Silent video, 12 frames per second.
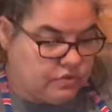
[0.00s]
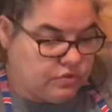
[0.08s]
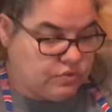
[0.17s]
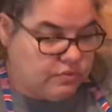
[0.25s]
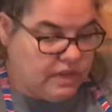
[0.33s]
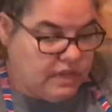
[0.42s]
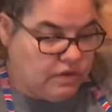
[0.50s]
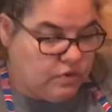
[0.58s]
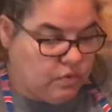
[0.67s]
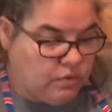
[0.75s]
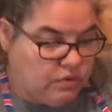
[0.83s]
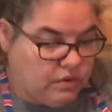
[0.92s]
3
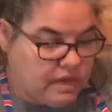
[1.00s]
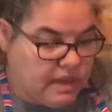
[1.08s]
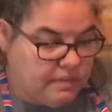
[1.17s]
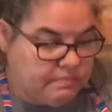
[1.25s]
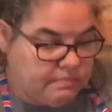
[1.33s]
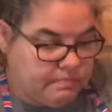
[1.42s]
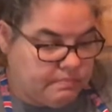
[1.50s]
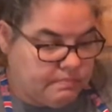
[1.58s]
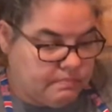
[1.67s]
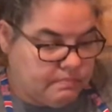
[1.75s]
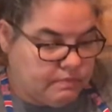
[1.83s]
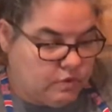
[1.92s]
1/4 cup
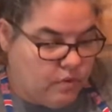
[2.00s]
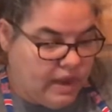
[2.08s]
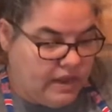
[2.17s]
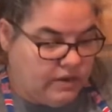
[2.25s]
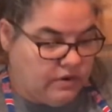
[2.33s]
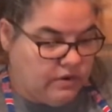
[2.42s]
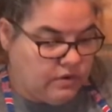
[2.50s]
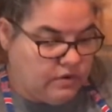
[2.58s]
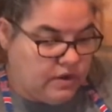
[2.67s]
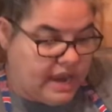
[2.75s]
Quaker or